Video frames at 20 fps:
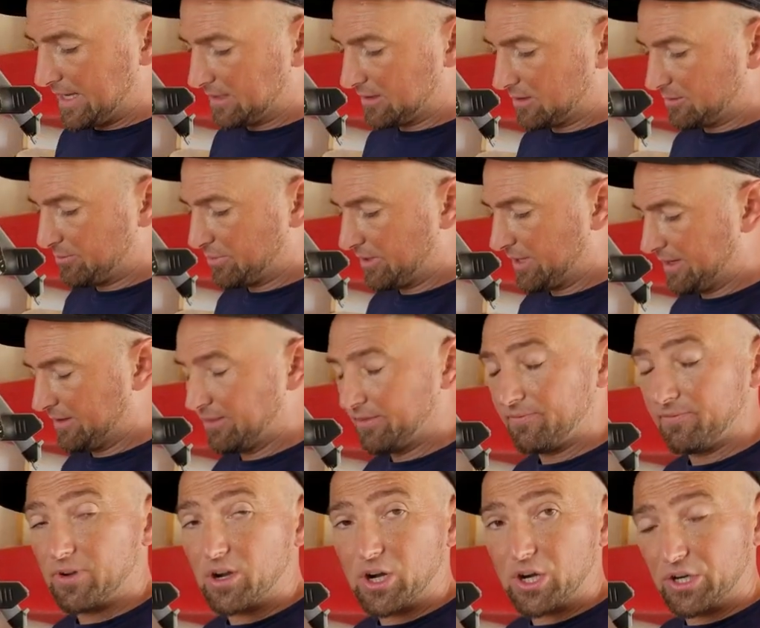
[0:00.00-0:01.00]
a little brain
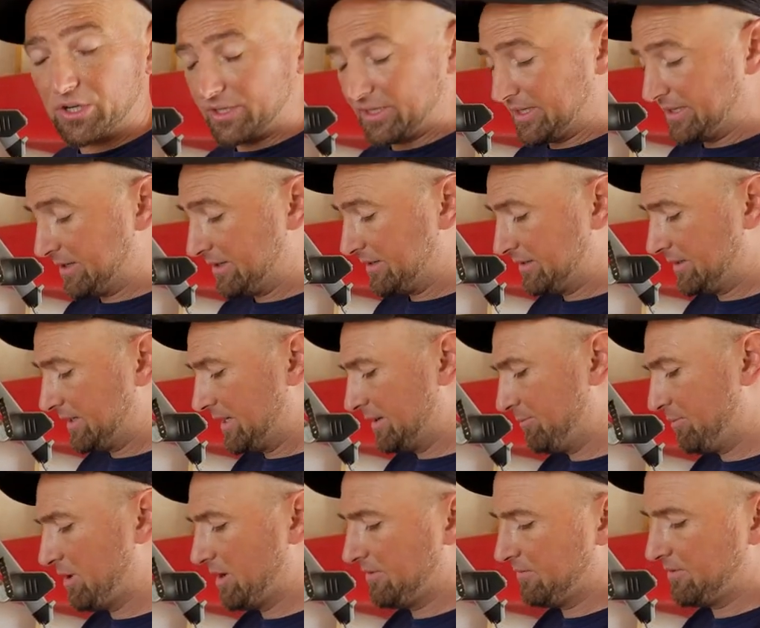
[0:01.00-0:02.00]
fart here, not a
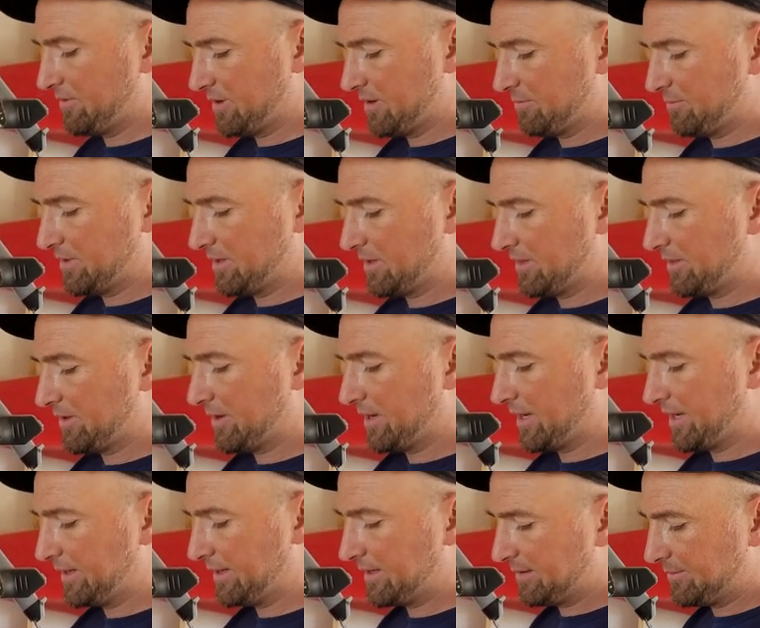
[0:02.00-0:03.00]
brain fart, but a
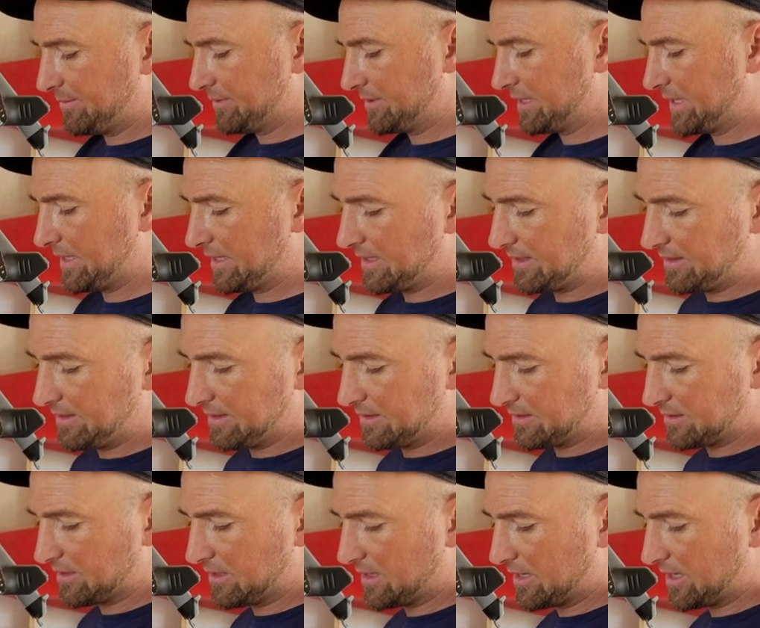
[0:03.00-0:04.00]
thought. I'm taking this
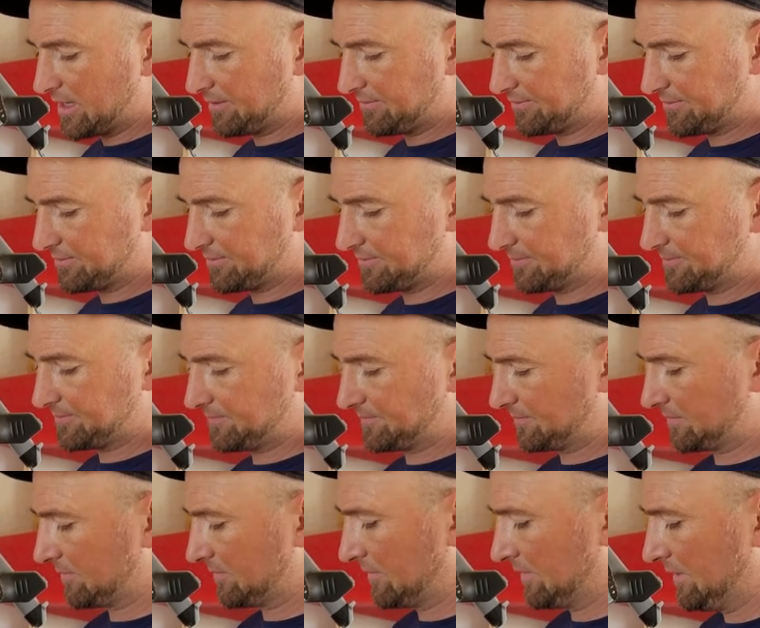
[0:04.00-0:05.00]
off
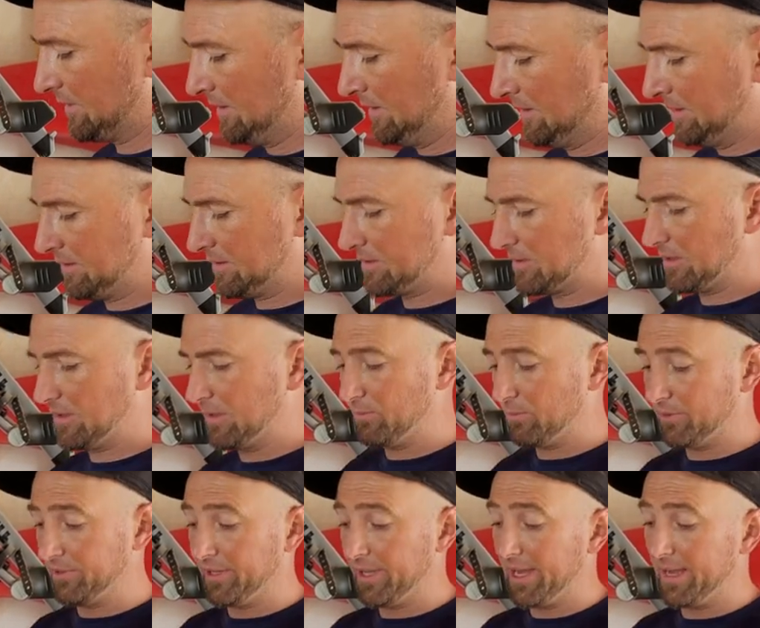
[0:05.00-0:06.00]
so it
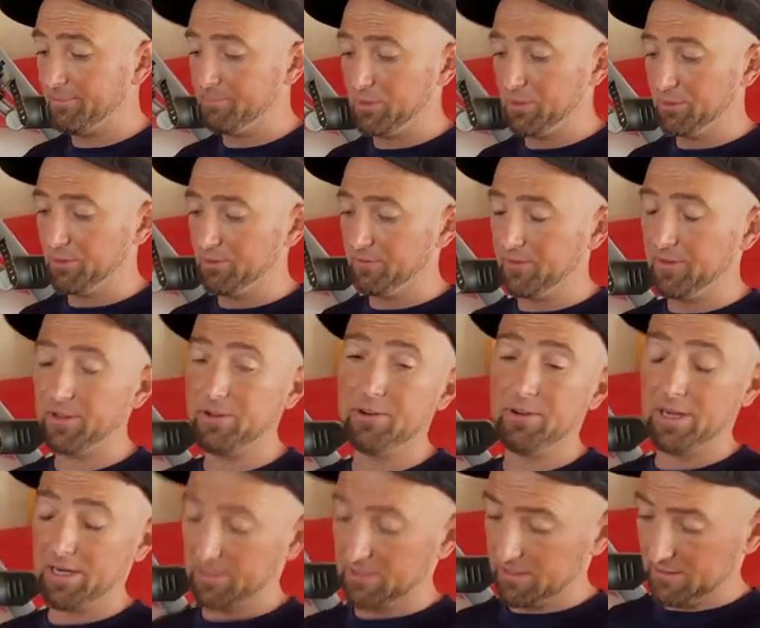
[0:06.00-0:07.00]
will not move in the
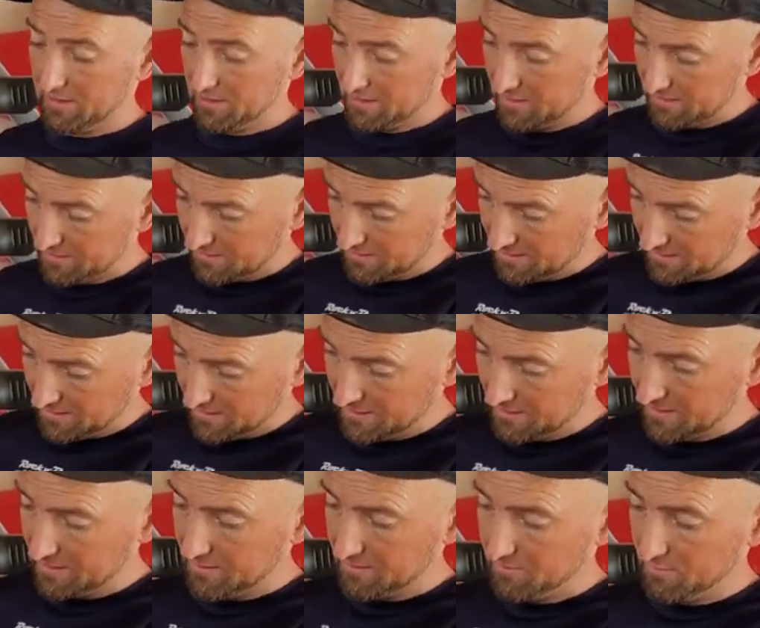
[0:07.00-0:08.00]
direction that it's
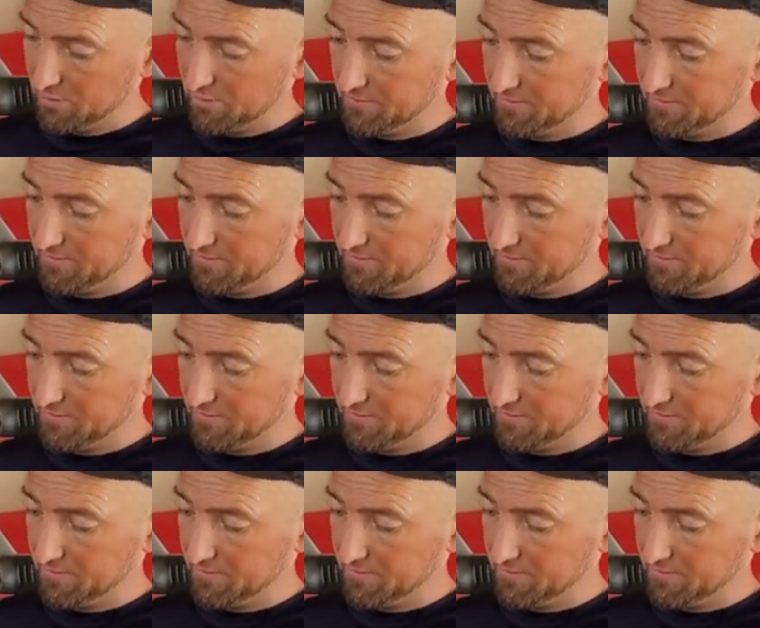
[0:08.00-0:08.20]
intended to move